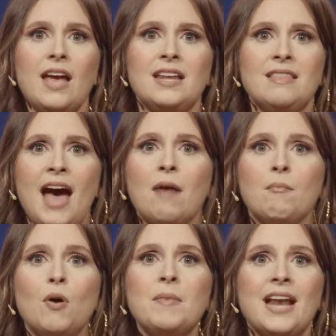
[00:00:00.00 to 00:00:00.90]
And in that
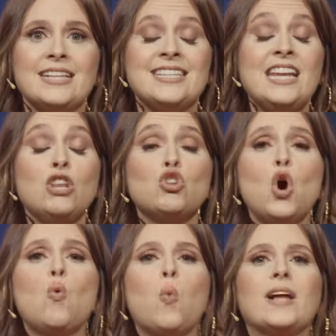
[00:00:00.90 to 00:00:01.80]
moment, I didn't
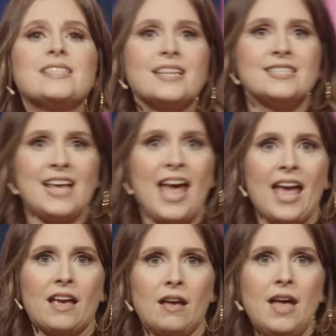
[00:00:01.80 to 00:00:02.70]
know what to say.